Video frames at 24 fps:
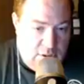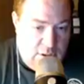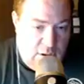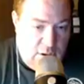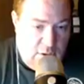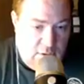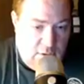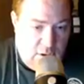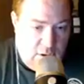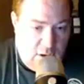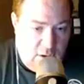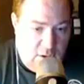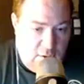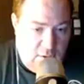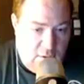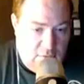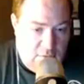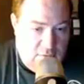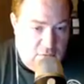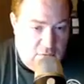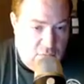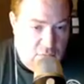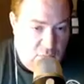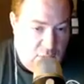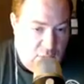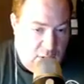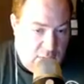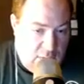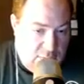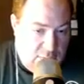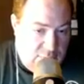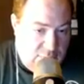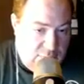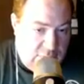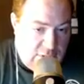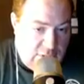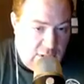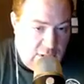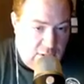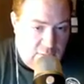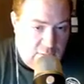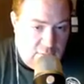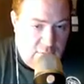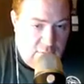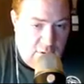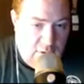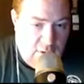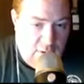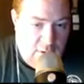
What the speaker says: in other colors as well, so